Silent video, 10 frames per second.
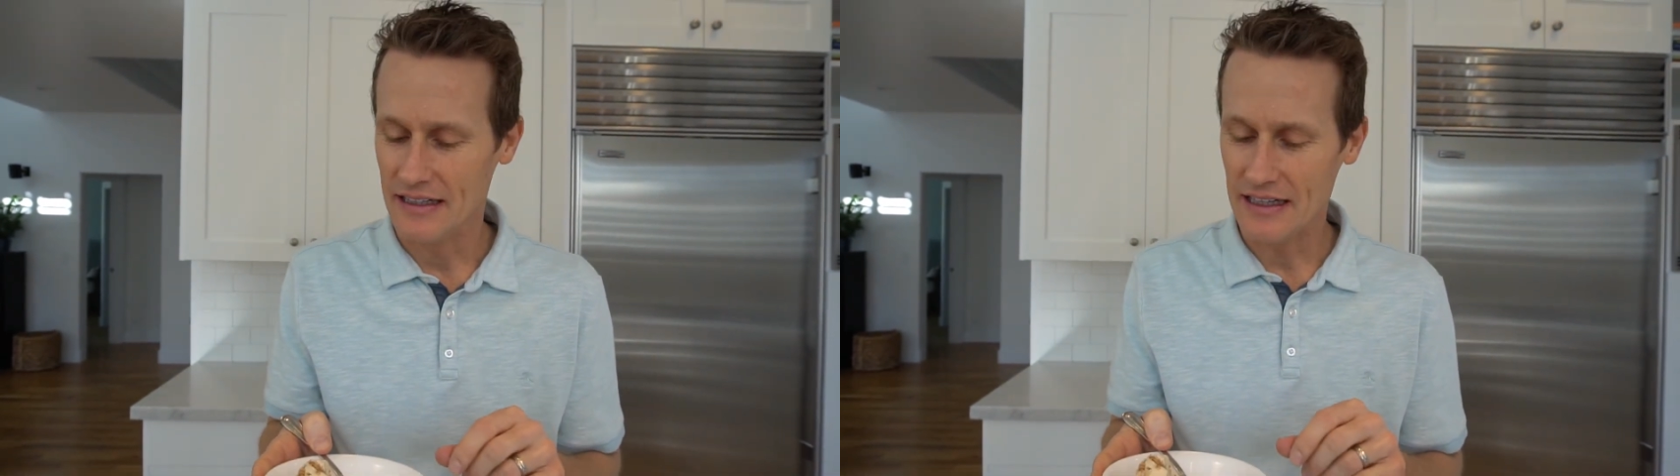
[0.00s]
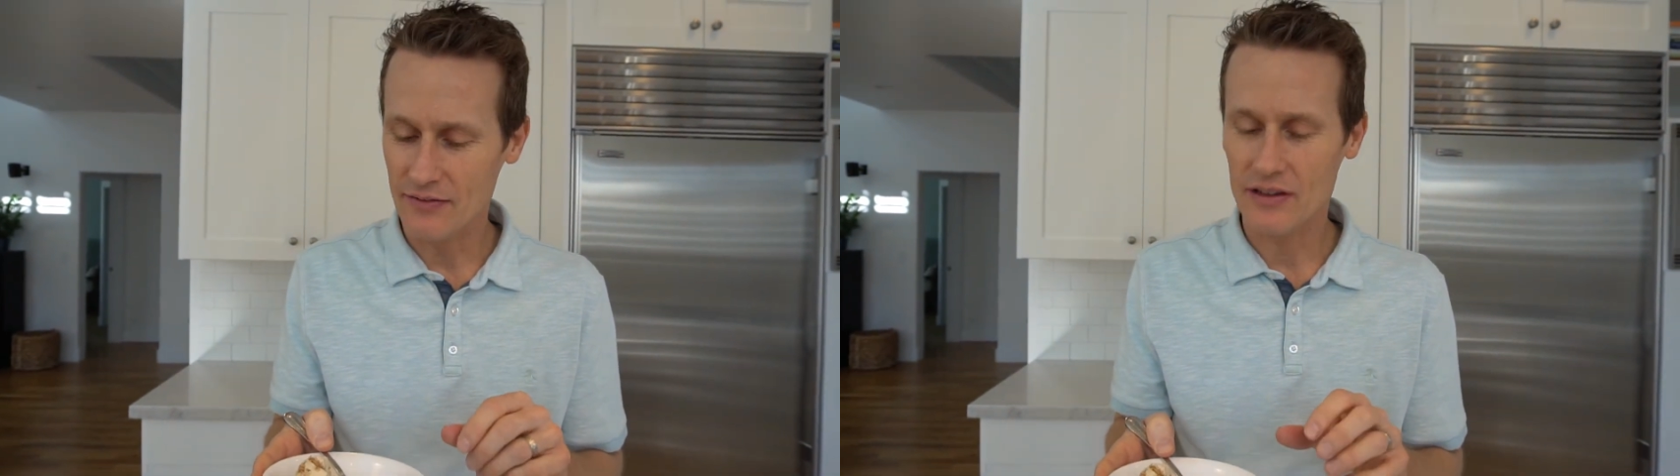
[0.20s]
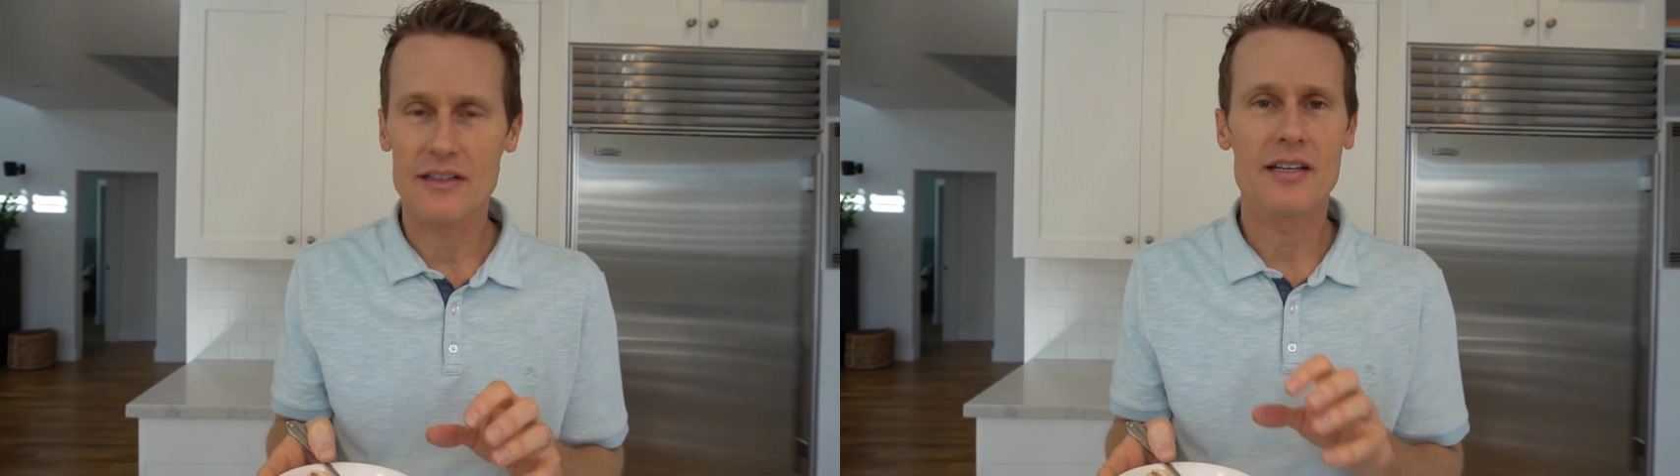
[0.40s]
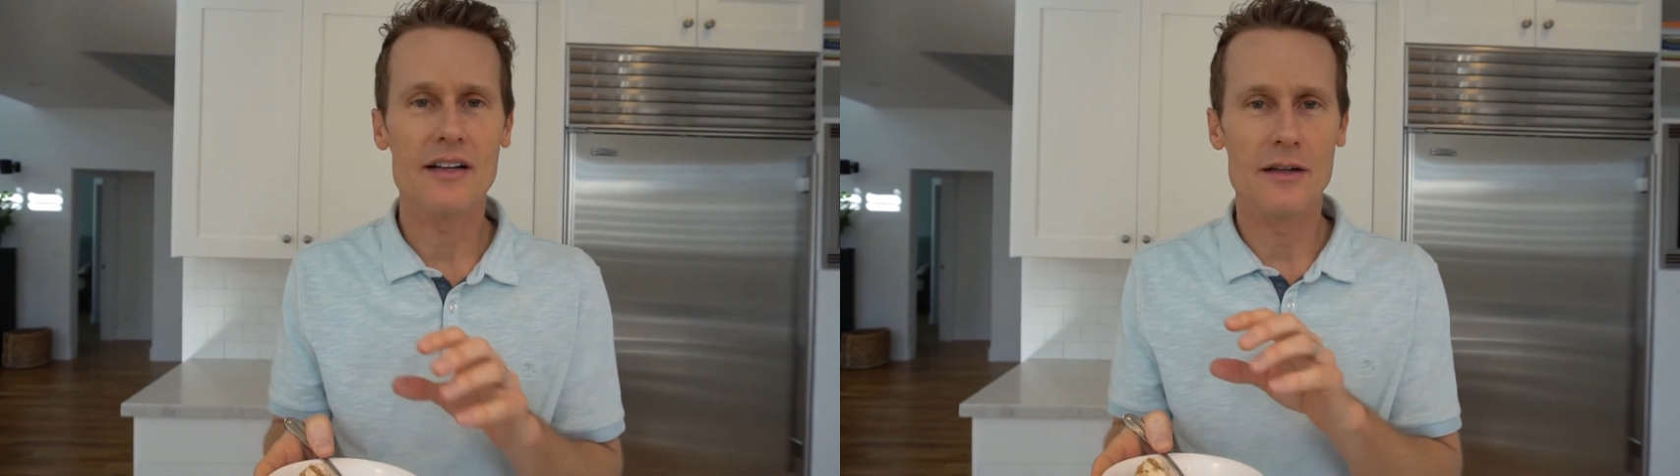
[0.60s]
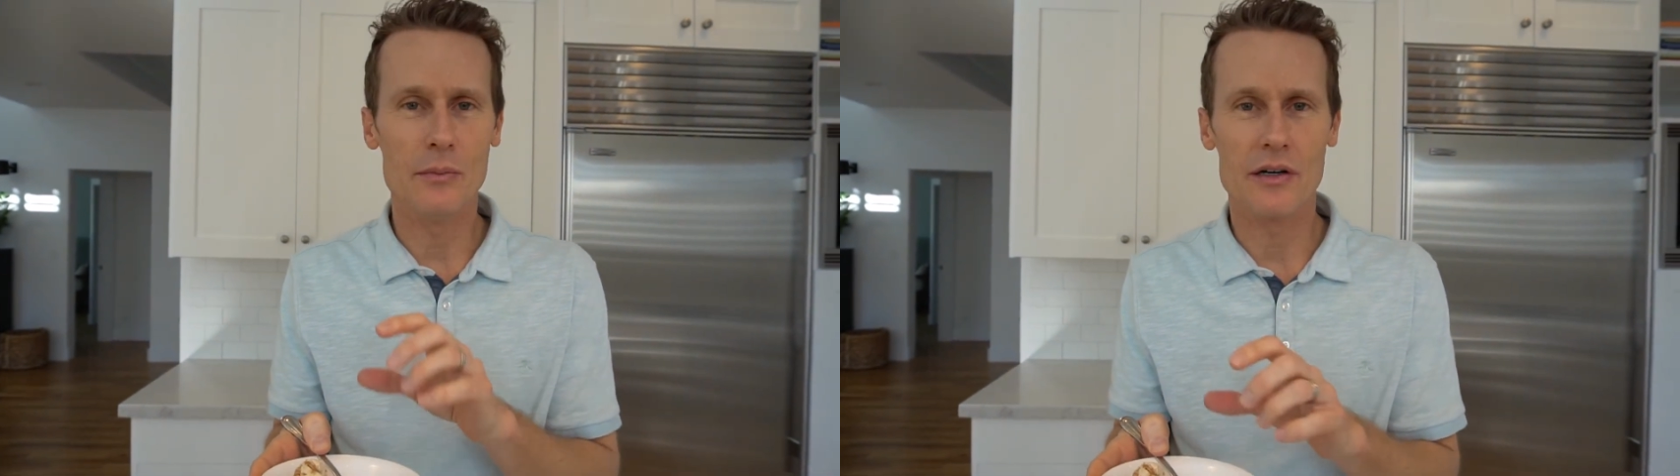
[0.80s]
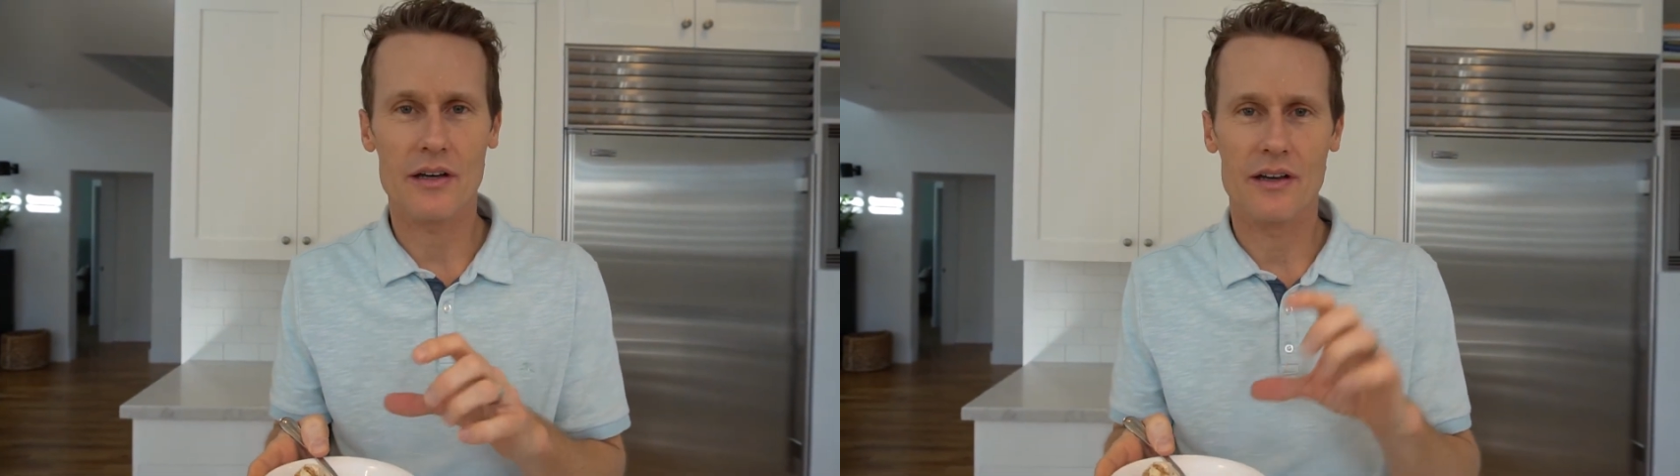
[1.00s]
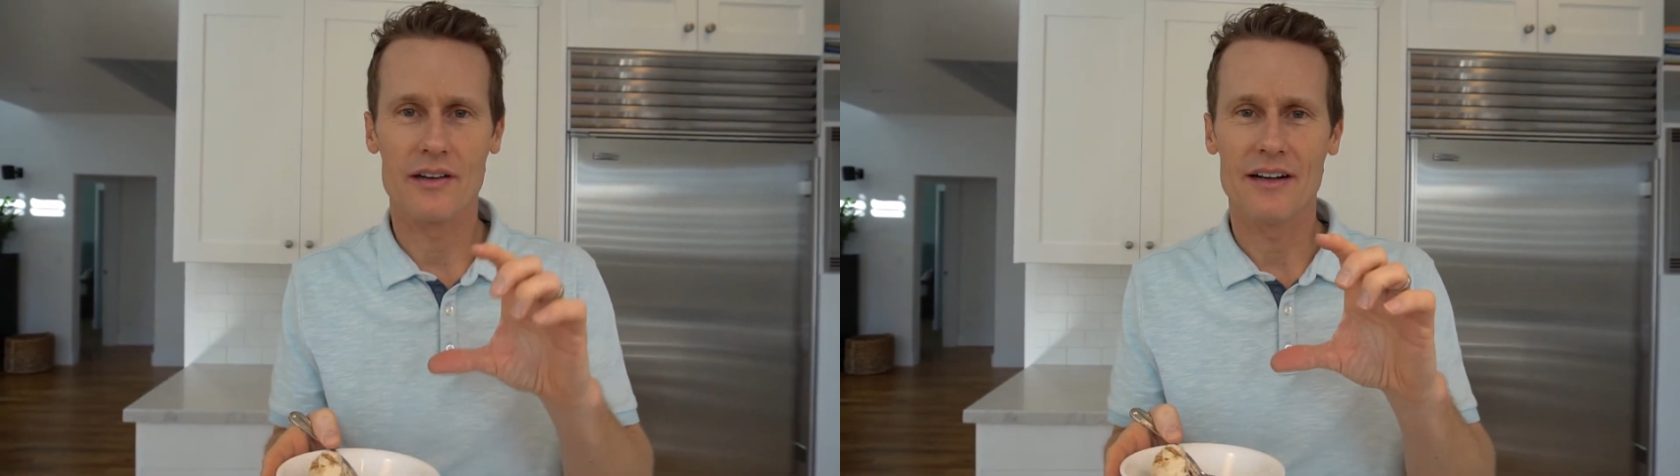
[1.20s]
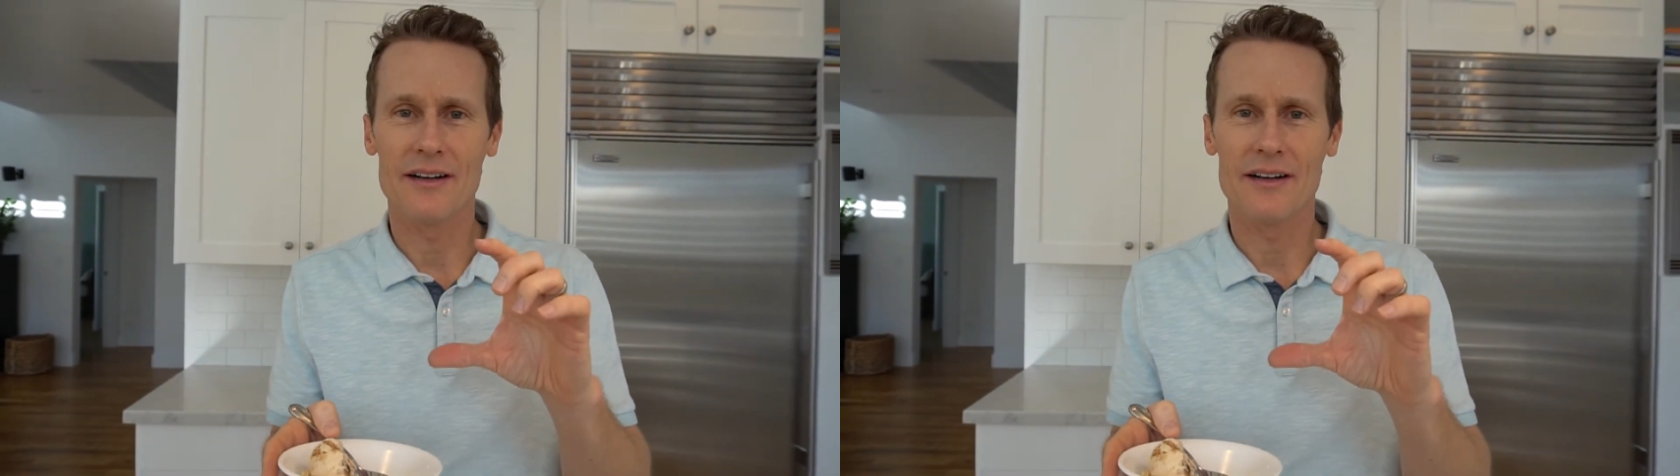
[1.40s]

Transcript: even the Tillamook